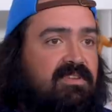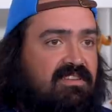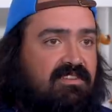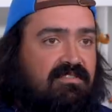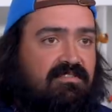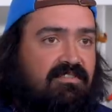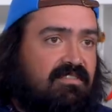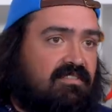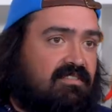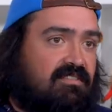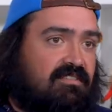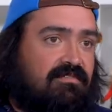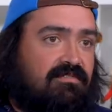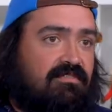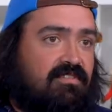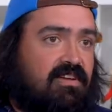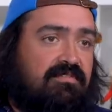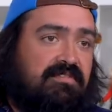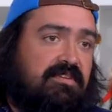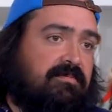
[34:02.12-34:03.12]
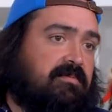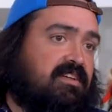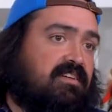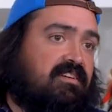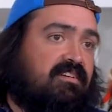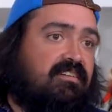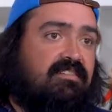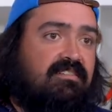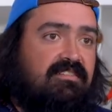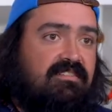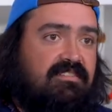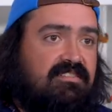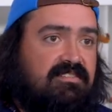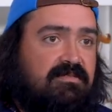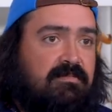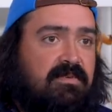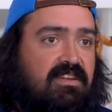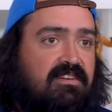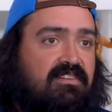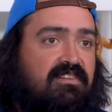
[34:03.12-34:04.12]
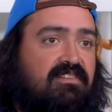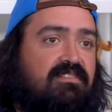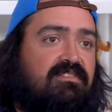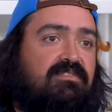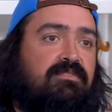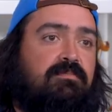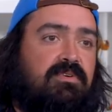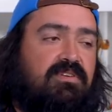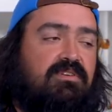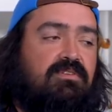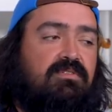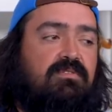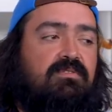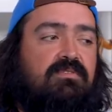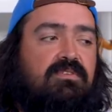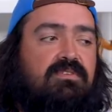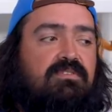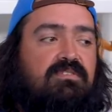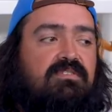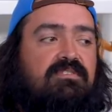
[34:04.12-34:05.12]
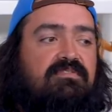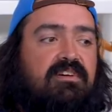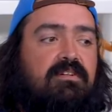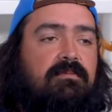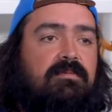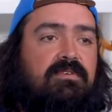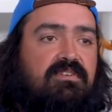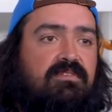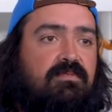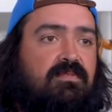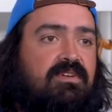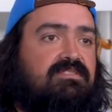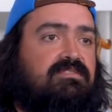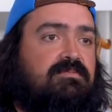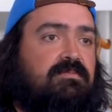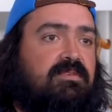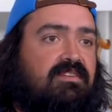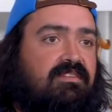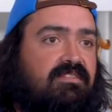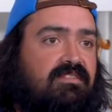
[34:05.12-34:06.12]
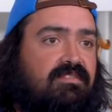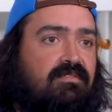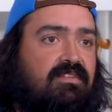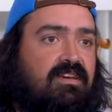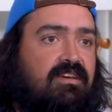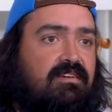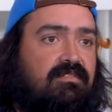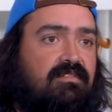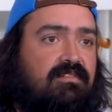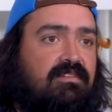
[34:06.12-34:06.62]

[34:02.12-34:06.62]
to be different for everybody it doesn't matter who but you you develop a good recipe to do that